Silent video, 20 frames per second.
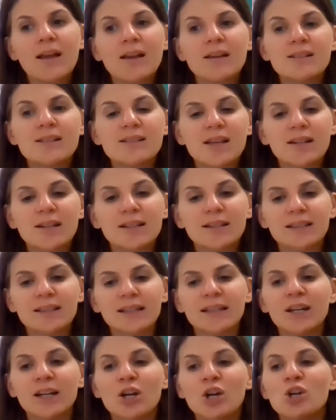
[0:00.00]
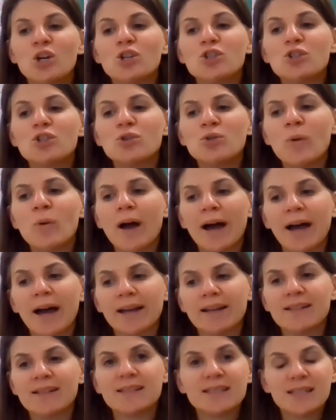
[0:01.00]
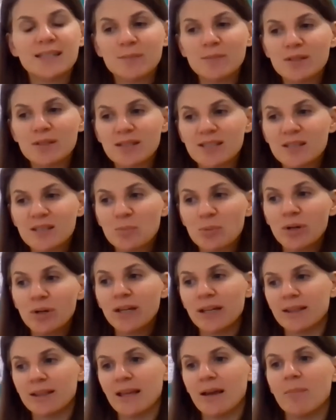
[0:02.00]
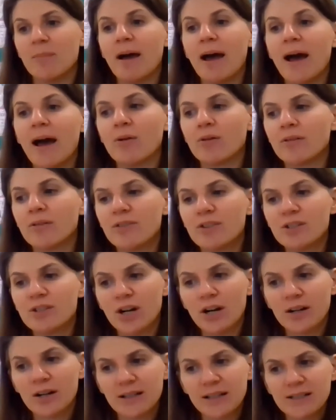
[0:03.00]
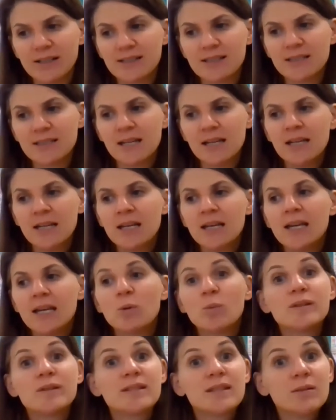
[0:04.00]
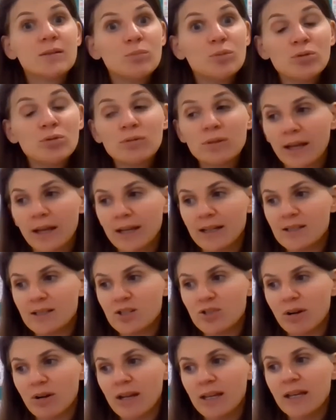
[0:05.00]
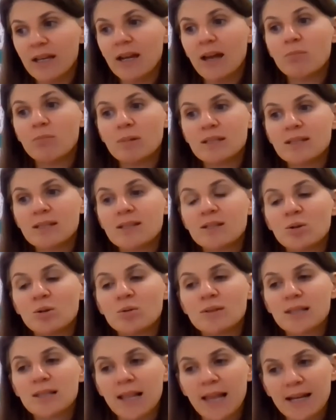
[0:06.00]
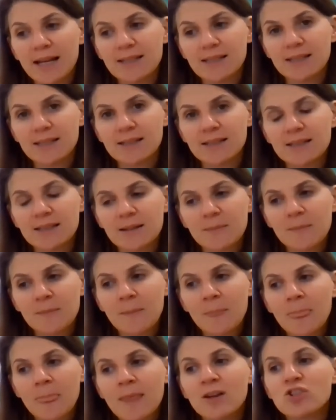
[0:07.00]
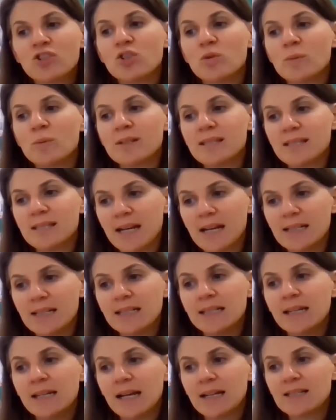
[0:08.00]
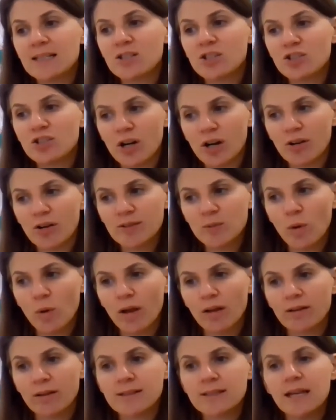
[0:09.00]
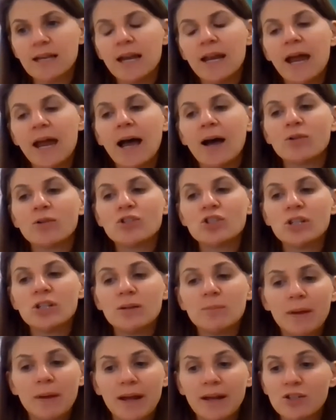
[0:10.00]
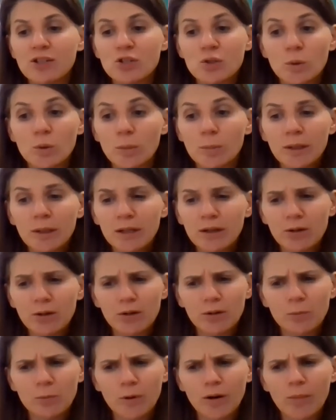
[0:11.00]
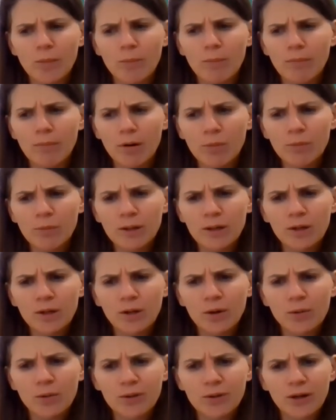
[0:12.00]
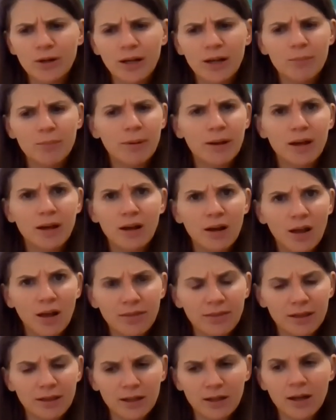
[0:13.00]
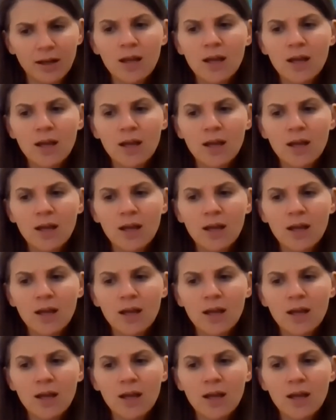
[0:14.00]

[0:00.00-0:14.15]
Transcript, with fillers: Suddenly, two eyes seemed to spring at them out of the darkness. It was the moonlight striking on Mrs. Who's glasses. She was standing next to Charles Wallace, and how she had managed to appear where a moment ago there had been nothing